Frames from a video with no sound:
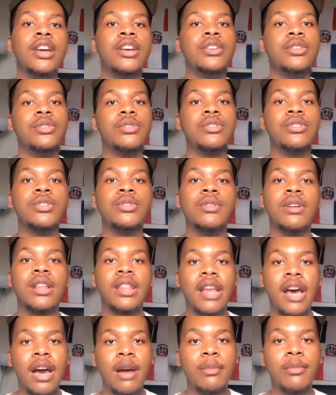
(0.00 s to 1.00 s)
You can do a
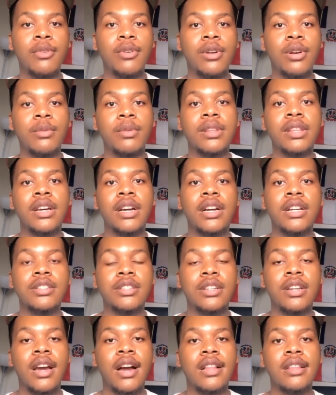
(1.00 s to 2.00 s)
lot more with
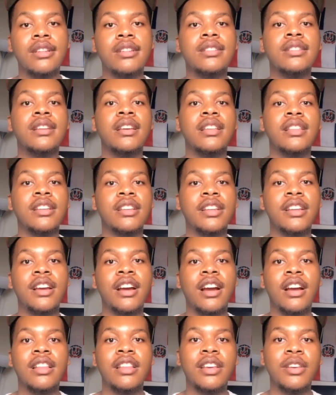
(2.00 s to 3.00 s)
$100 in the
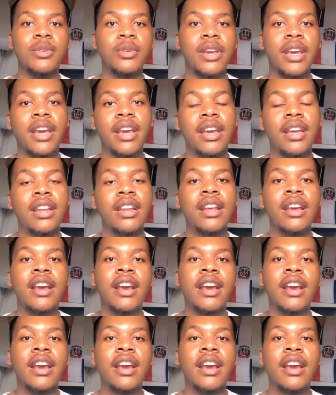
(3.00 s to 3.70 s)
DR than you can